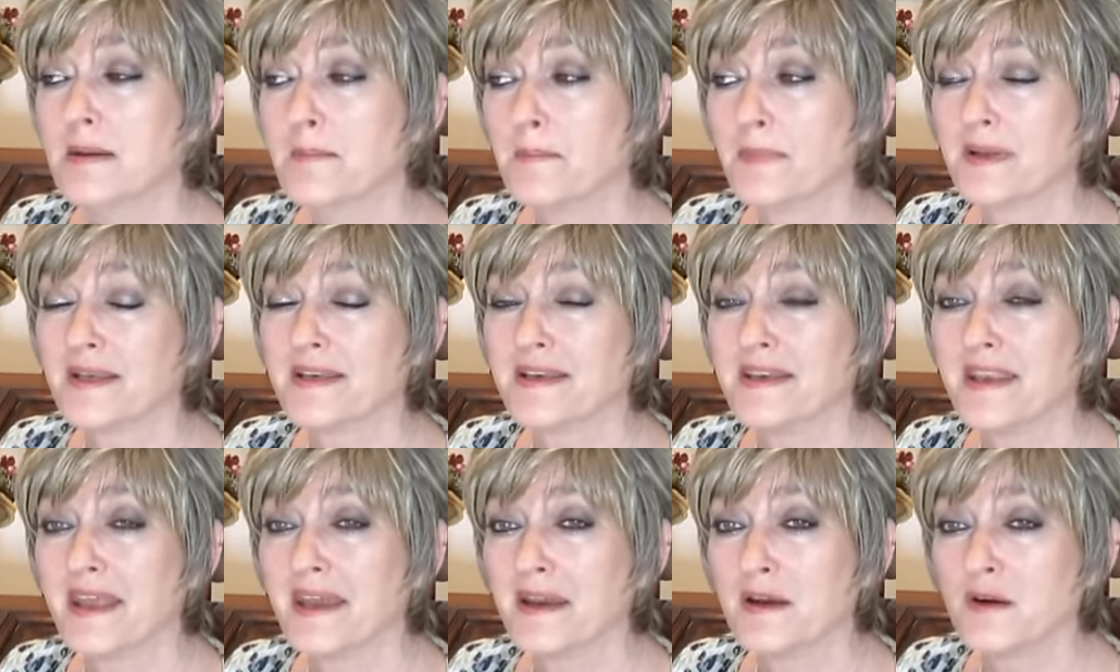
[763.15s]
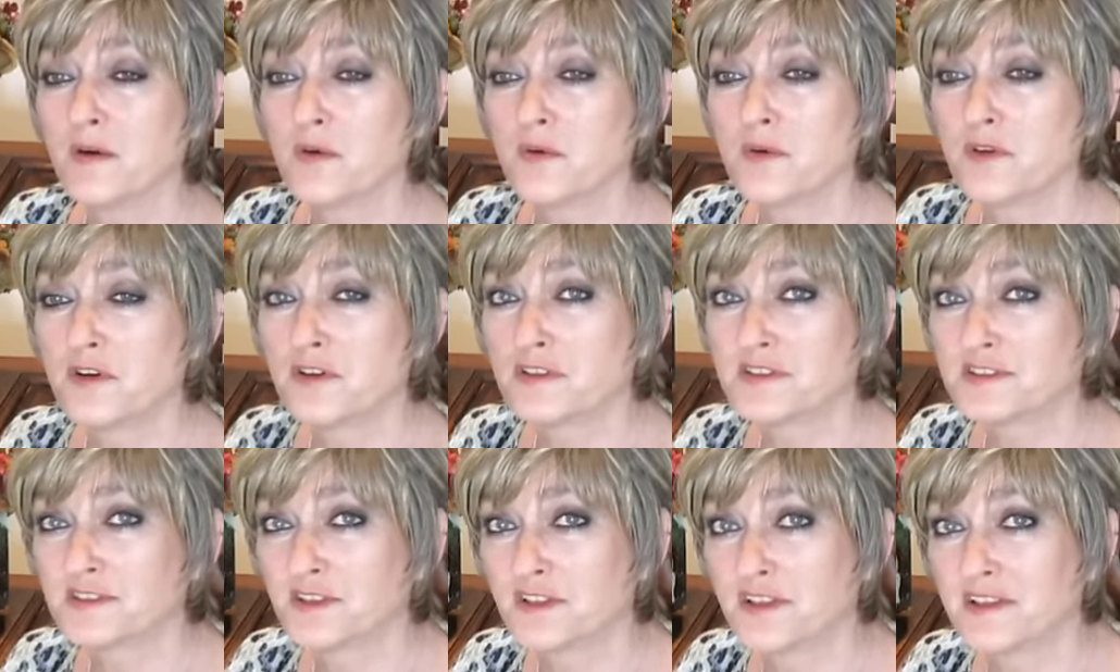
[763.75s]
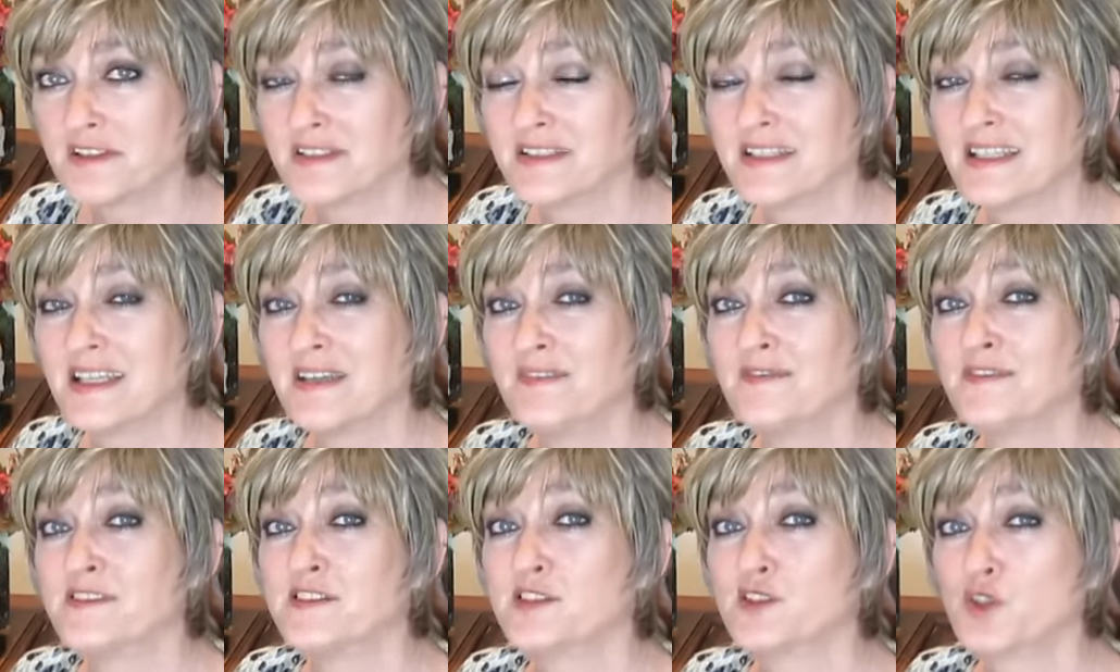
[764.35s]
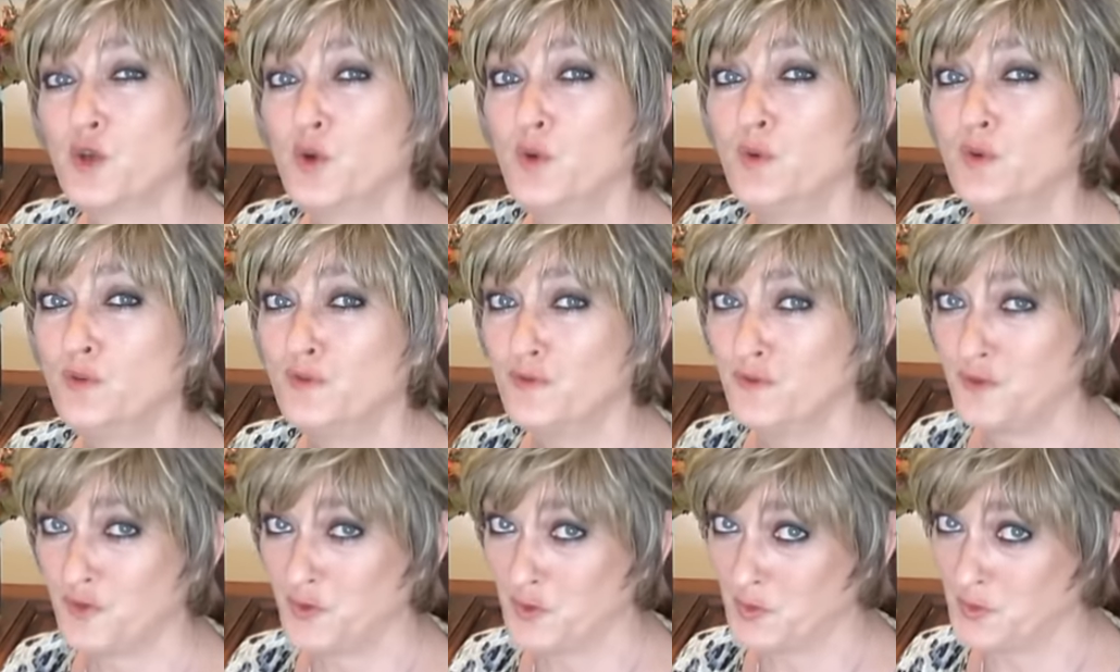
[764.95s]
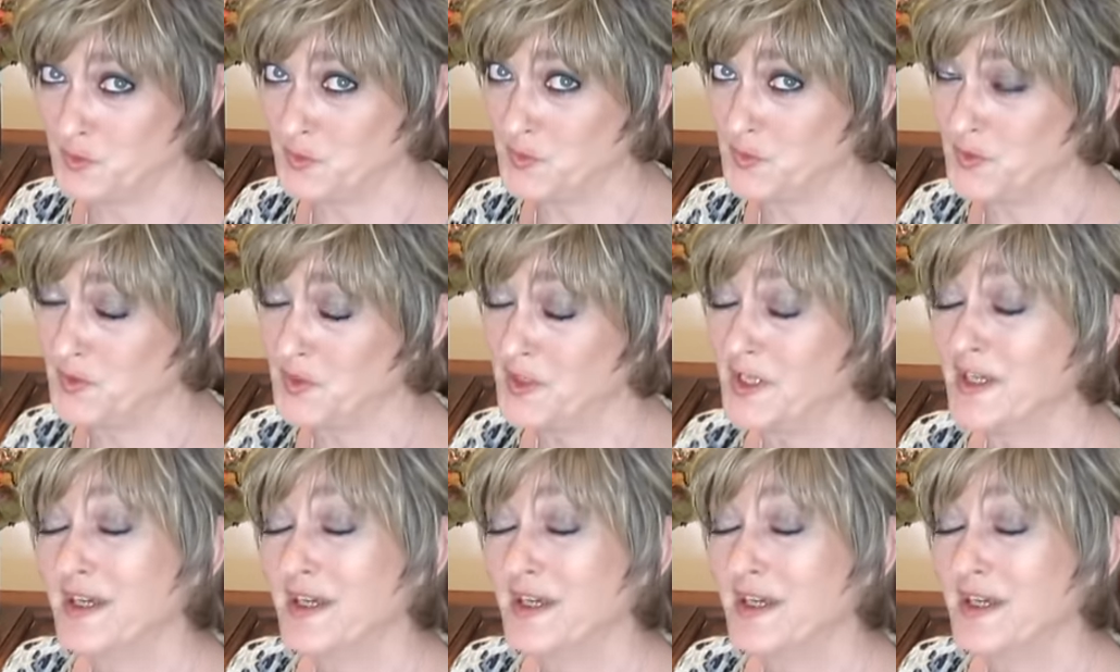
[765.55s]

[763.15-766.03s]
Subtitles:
But now you're starting to give soul food